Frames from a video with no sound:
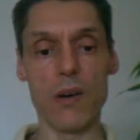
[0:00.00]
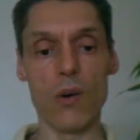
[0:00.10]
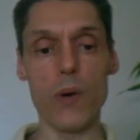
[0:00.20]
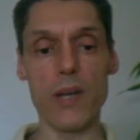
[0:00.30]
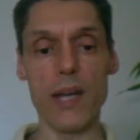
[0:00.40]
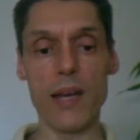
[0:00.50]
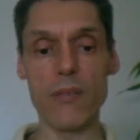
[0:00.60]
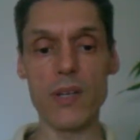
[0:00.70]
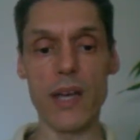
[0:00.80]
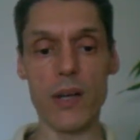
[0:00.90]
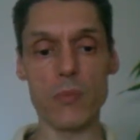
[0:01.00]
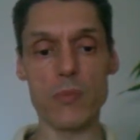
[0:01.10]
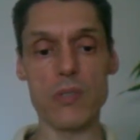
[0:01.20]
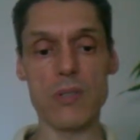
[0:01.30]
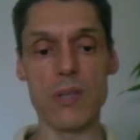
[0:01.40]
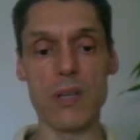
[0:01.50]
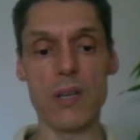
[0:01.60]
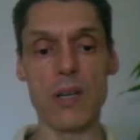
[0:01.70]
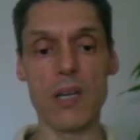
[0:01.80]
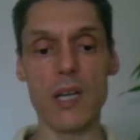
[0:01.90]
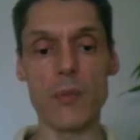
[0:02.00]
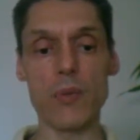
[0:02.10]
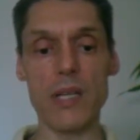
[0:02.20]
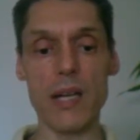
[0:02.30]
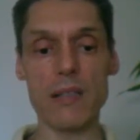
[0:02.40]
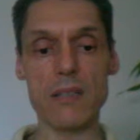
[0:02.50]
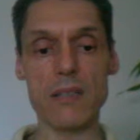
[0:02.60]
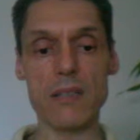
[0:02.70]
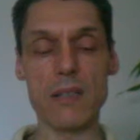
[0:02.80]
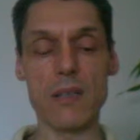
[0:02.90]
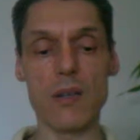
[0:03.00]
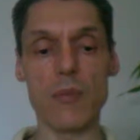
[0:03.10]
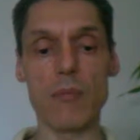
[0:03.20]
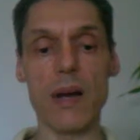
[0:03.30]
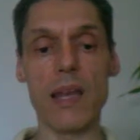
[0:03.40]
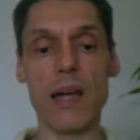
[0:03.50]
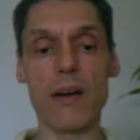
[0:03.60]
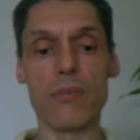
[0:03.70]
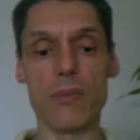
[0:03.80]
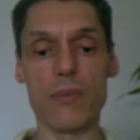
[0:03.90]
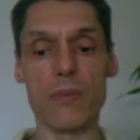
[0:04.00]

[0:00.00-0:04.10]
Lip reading: When heaven helps, it protects by love.